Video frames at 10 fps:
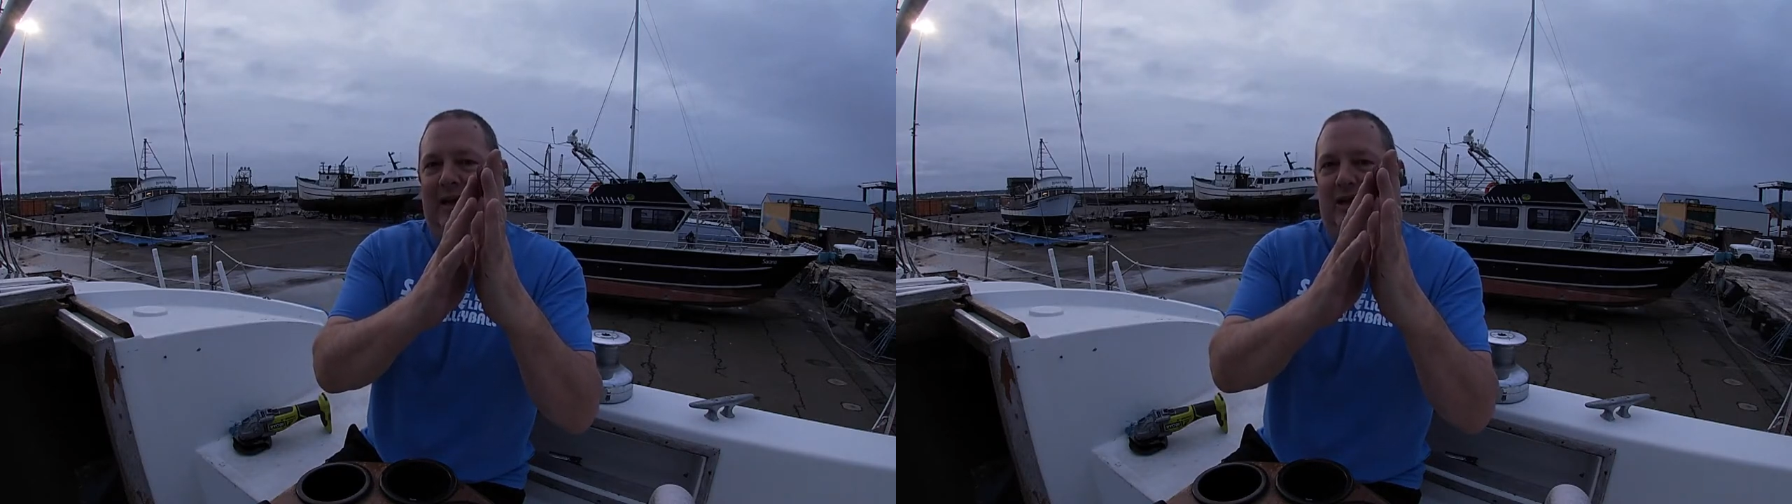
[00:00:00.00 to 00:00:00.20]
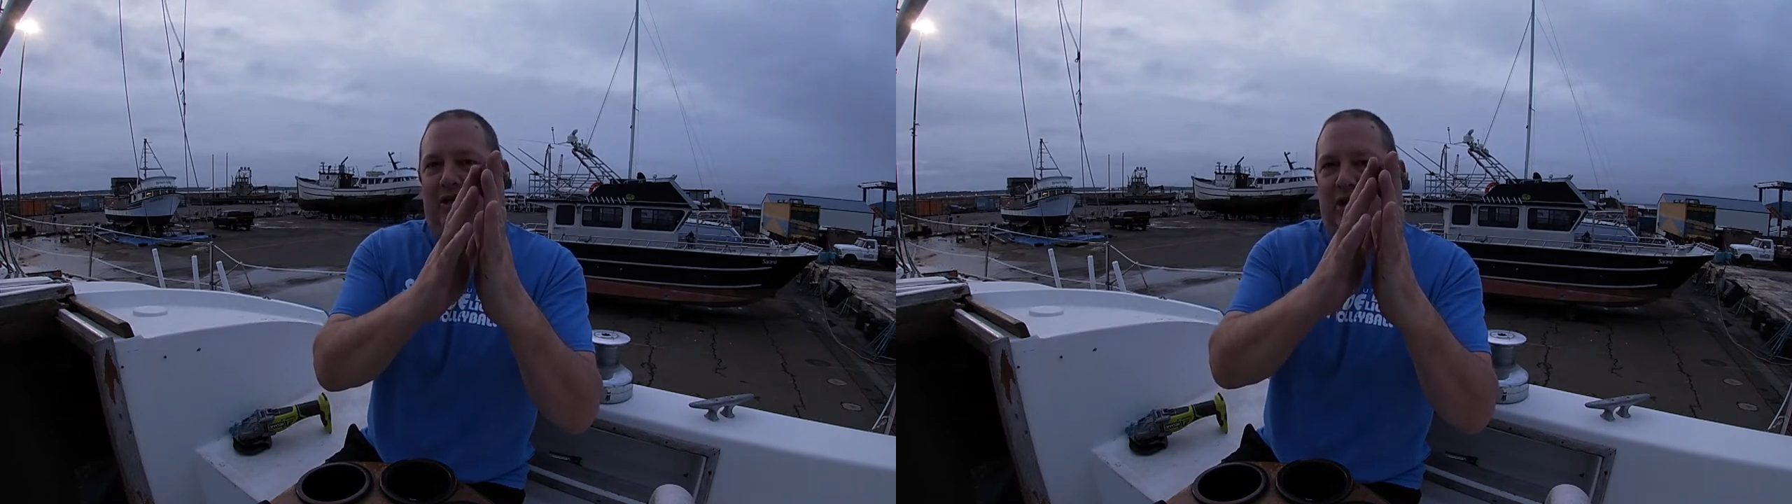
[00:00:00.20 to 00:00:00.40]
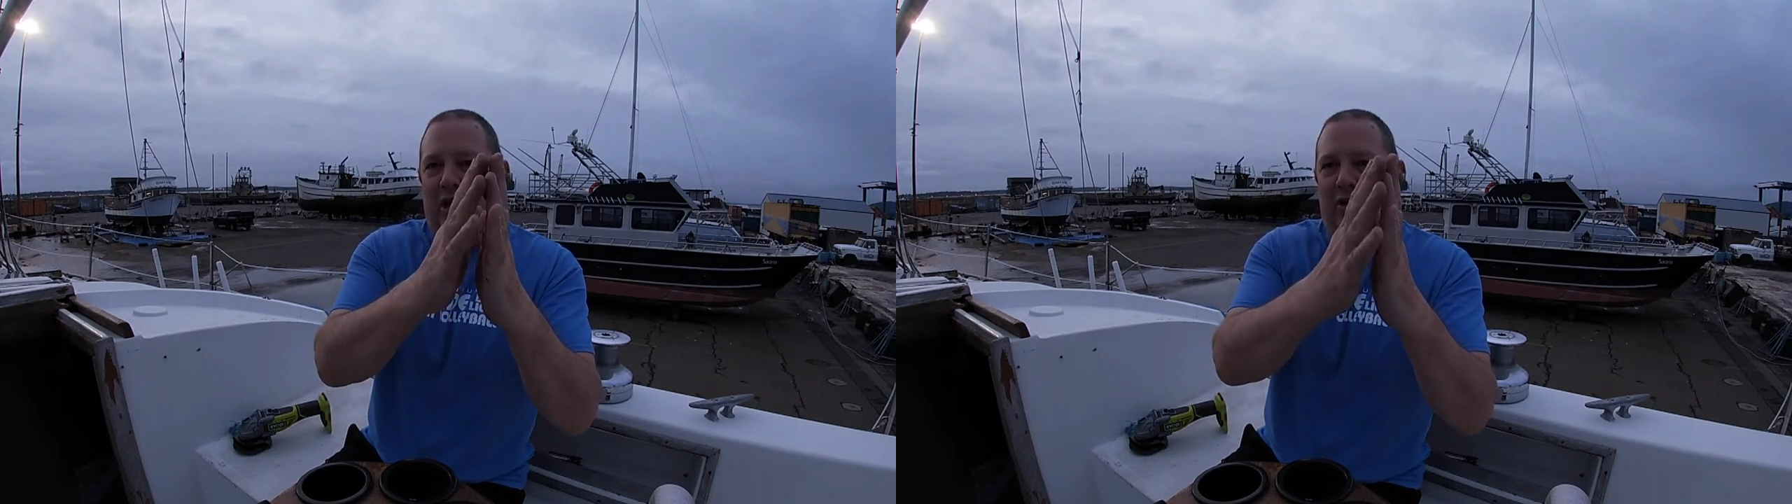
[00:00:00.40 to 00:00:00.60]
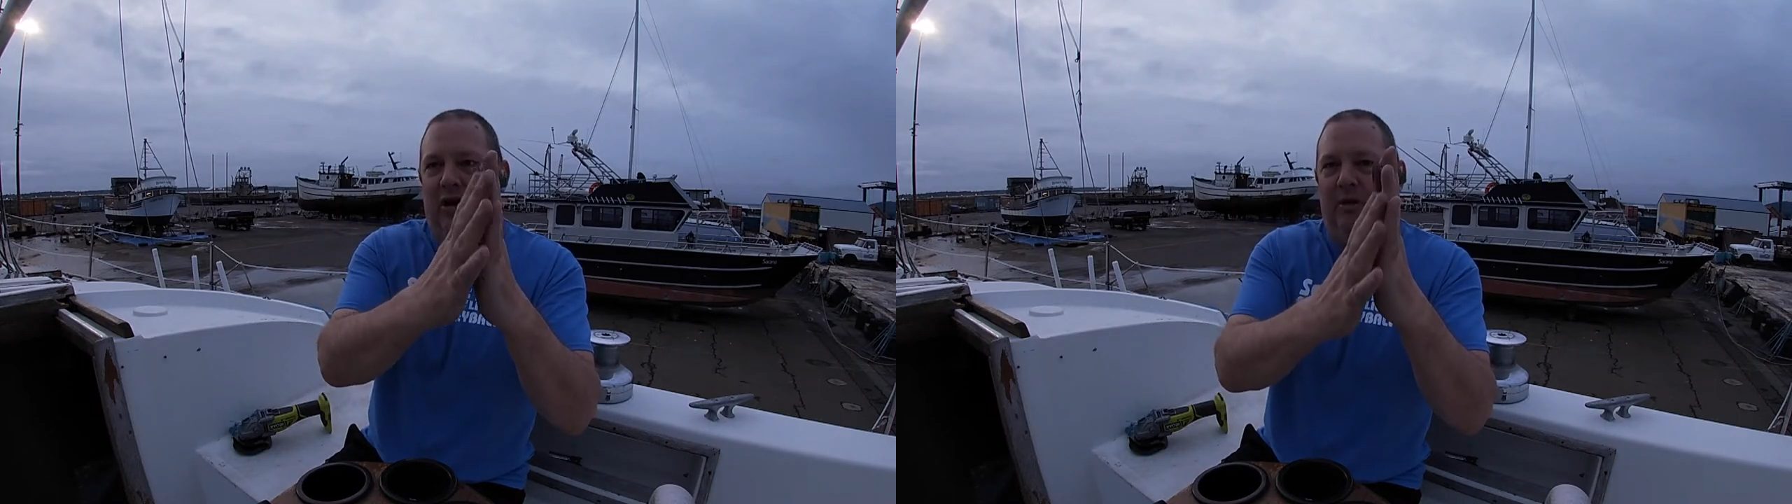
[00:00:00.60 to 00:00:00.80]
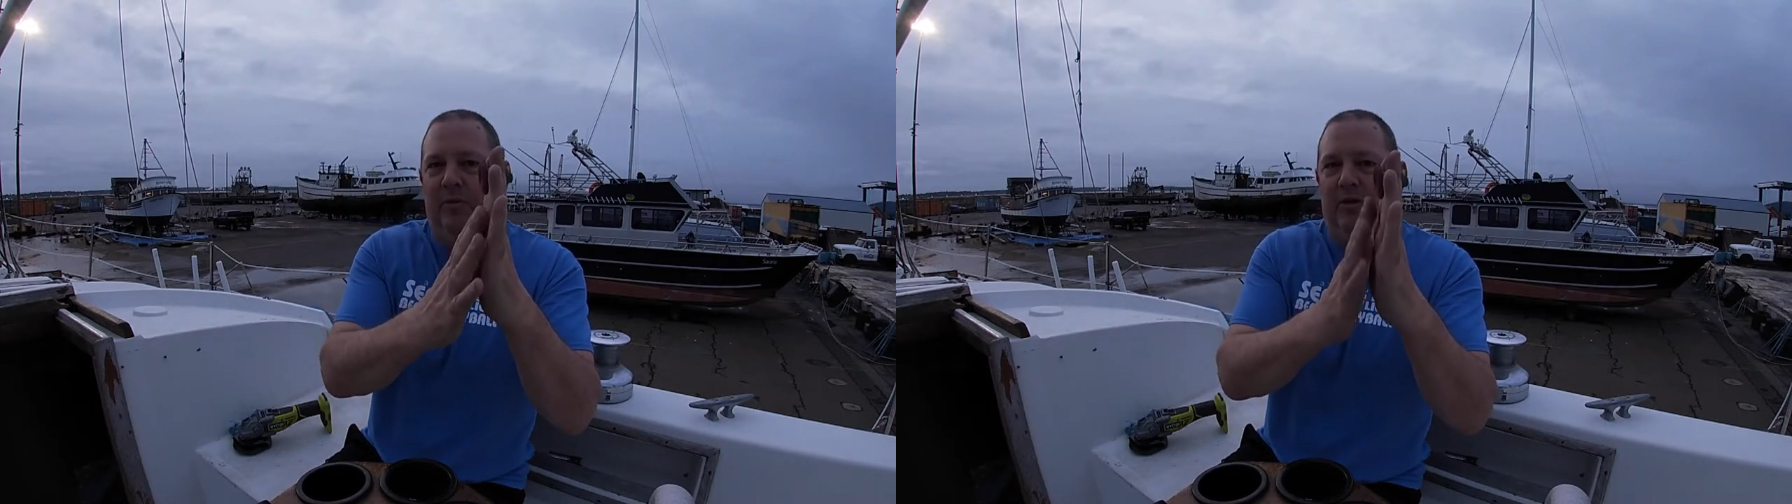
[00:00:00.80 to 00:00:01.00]
and tear
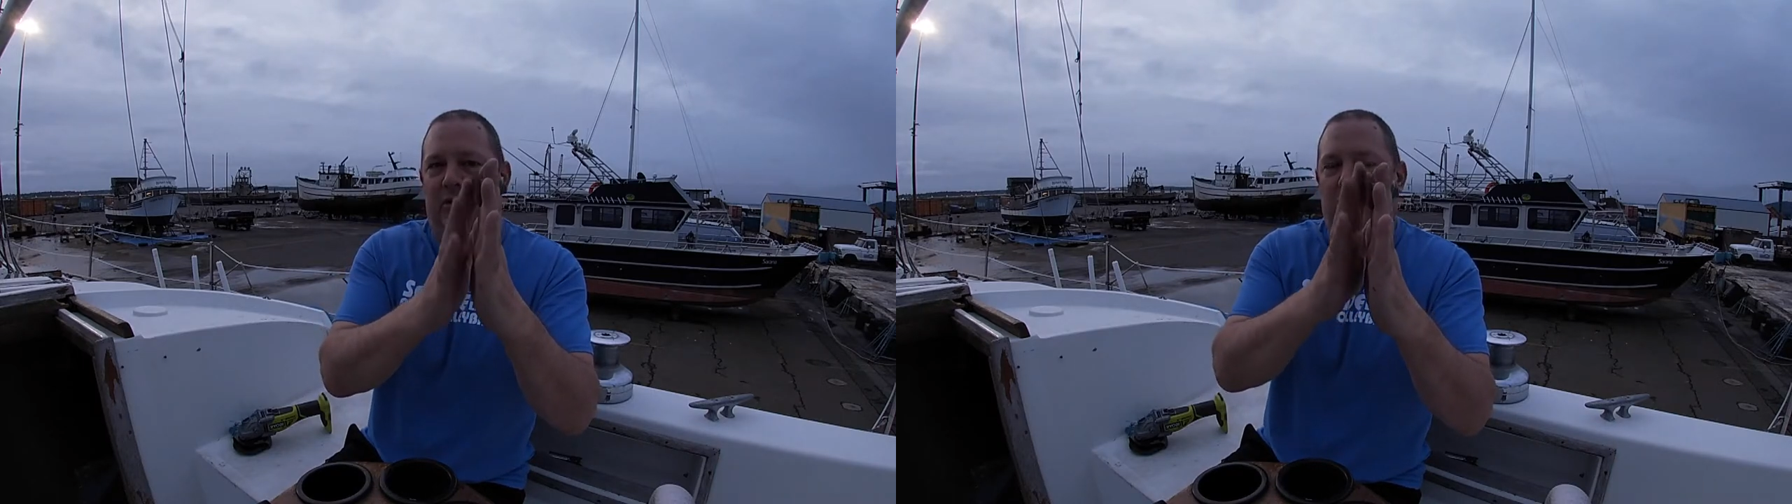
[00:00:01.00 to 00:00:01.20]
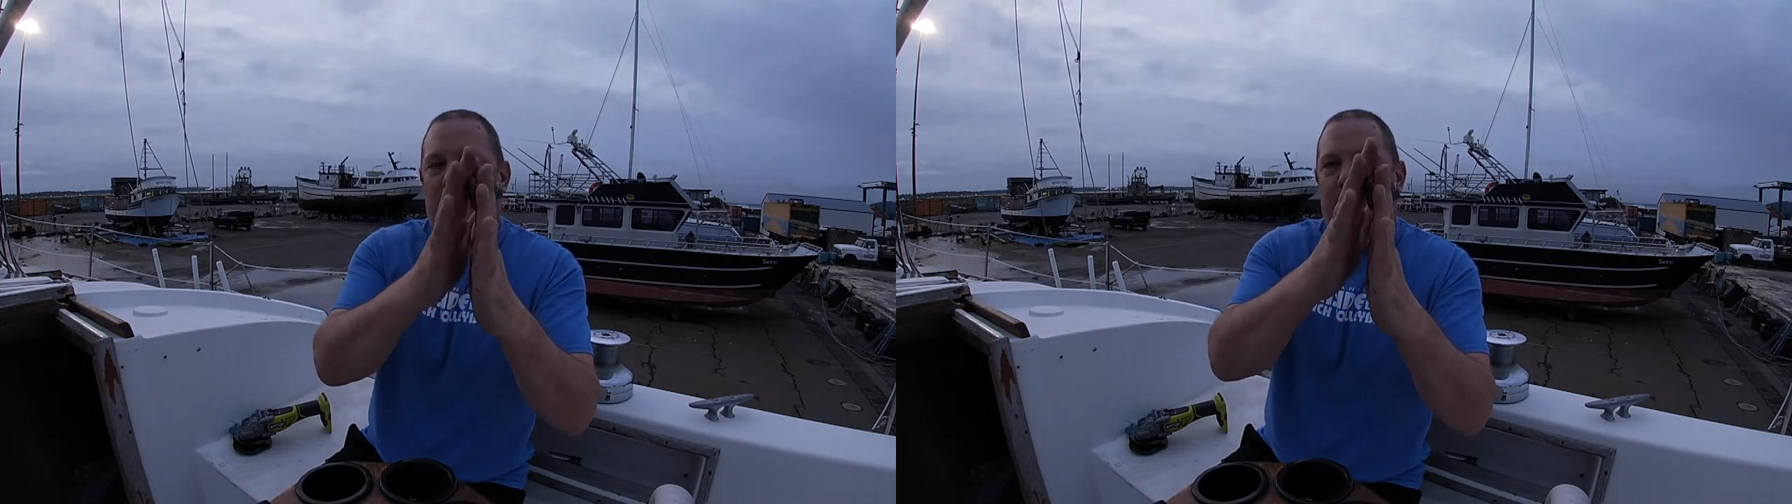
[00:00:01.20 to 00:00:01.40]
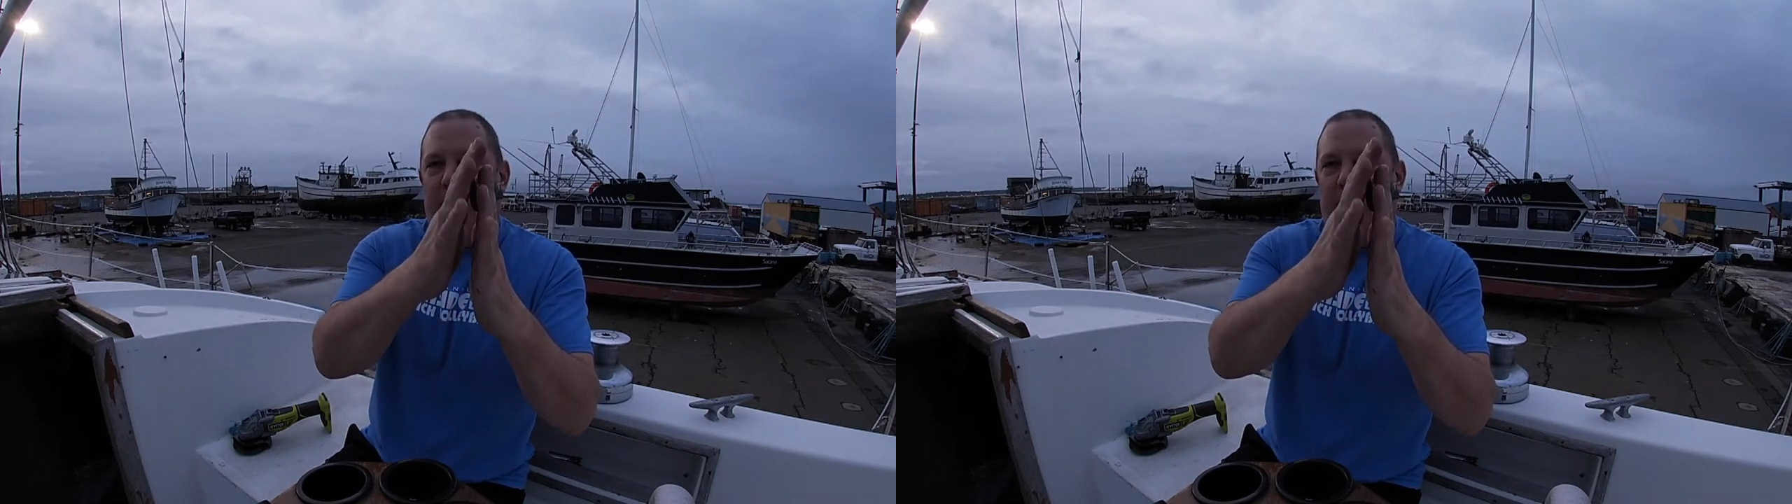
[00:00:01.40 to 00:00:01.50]
up the